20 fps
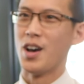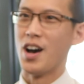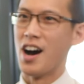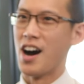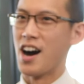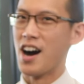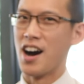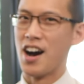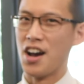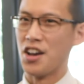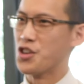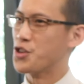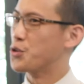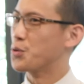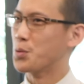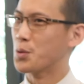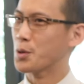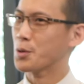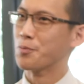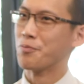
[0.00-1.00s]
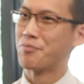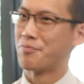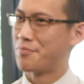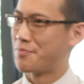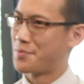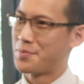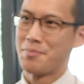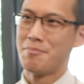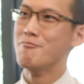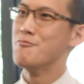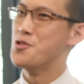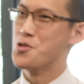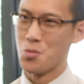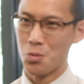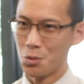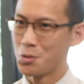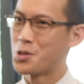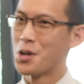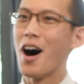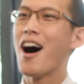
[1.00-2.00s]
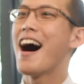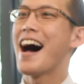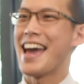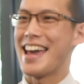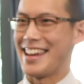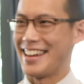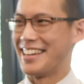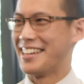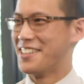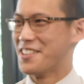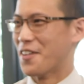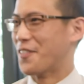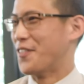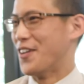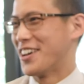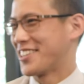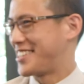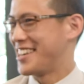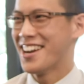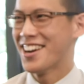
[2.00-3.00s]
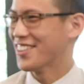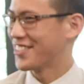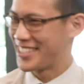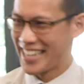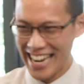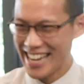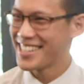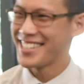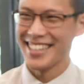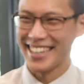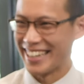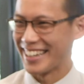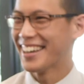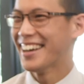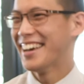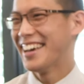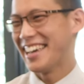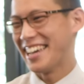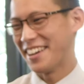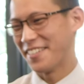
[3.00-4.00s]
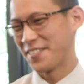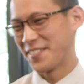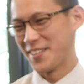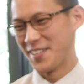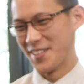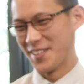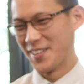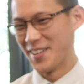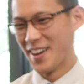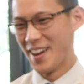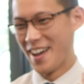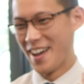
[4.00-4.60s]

you will die in your first year of teaching if you